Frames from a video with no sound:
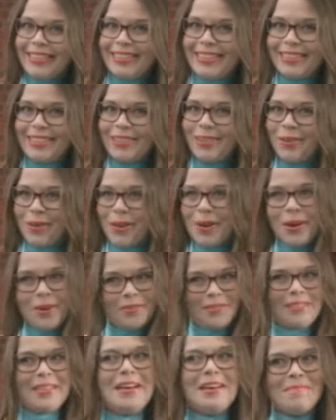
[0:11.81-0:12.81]
is clocking
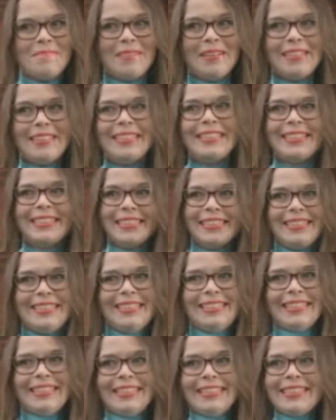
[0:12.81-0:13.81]
off time.
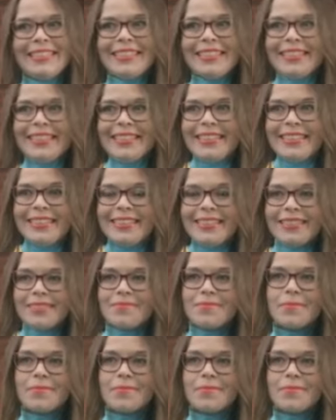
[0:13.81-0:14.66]
So, what next?